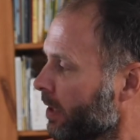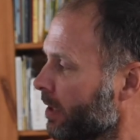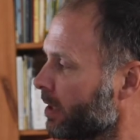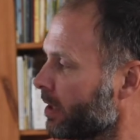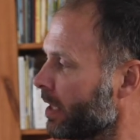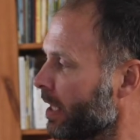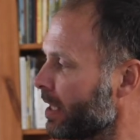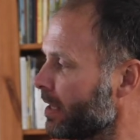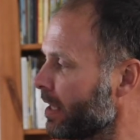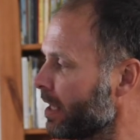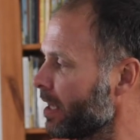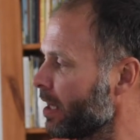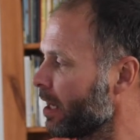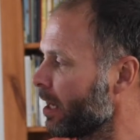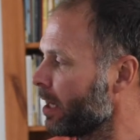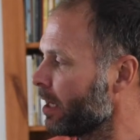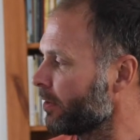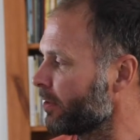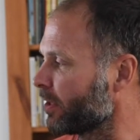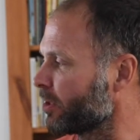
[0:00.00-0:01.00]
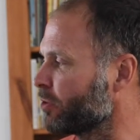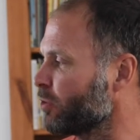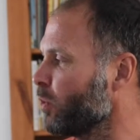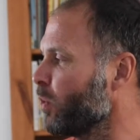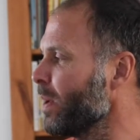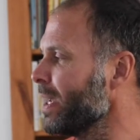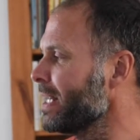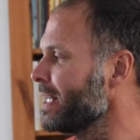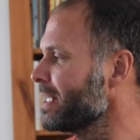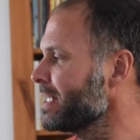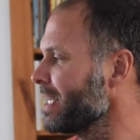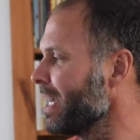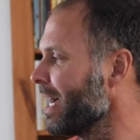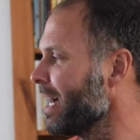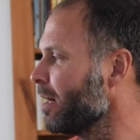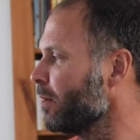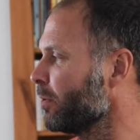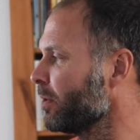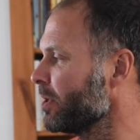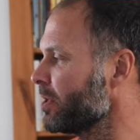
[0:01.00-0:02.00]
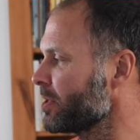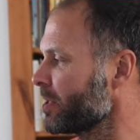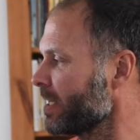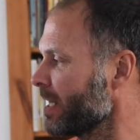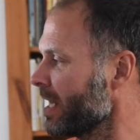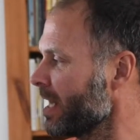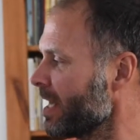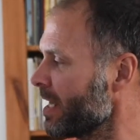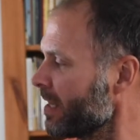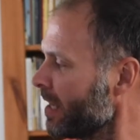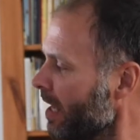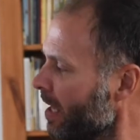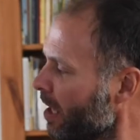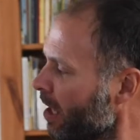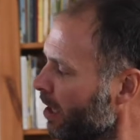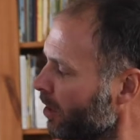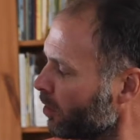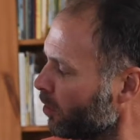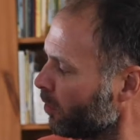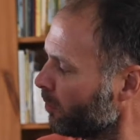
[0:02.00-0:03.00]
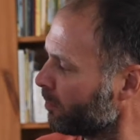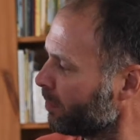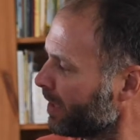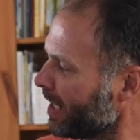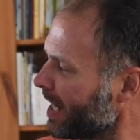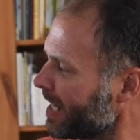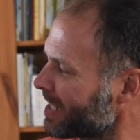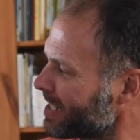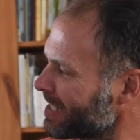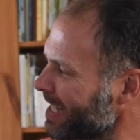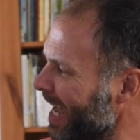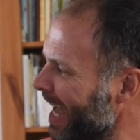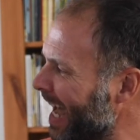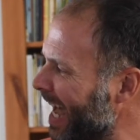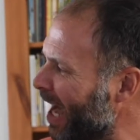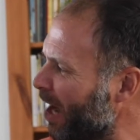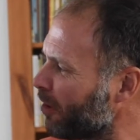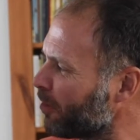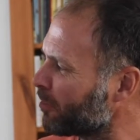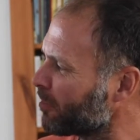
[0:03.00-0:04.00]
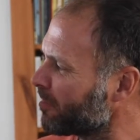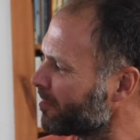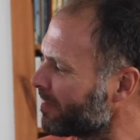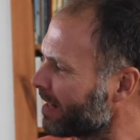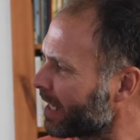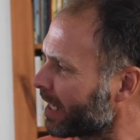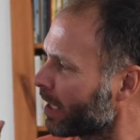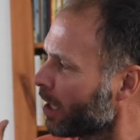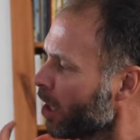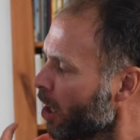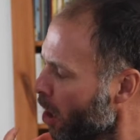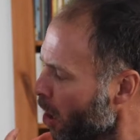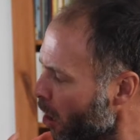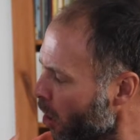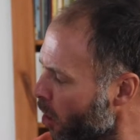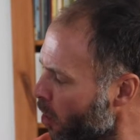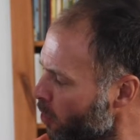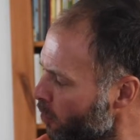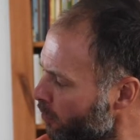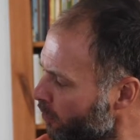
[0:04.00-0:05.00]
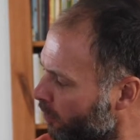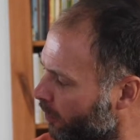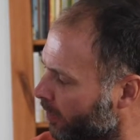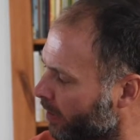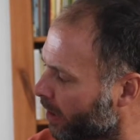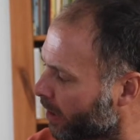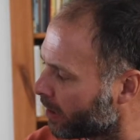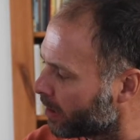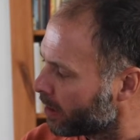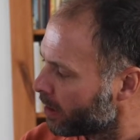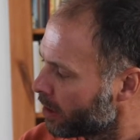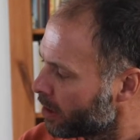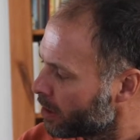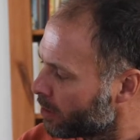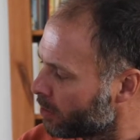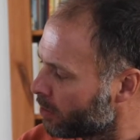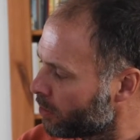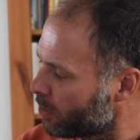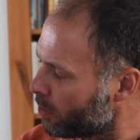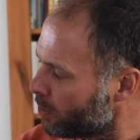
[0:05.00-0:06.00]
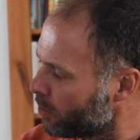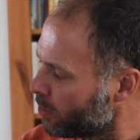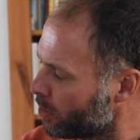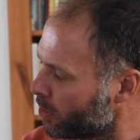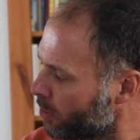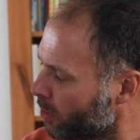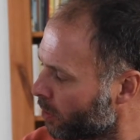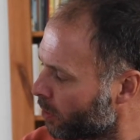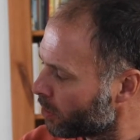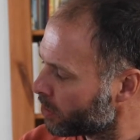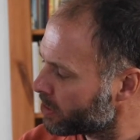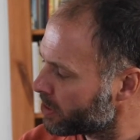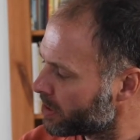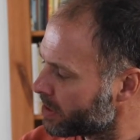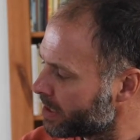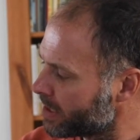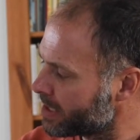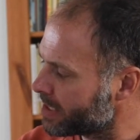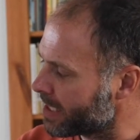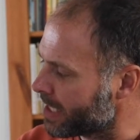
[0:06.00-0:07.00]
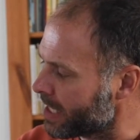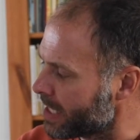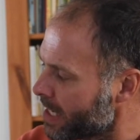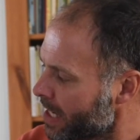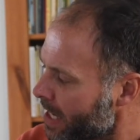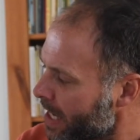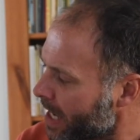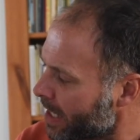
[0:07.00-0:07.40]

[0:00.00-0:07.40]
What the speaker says: There they are, the Twin Towers, and here they are complete, towering over New York City.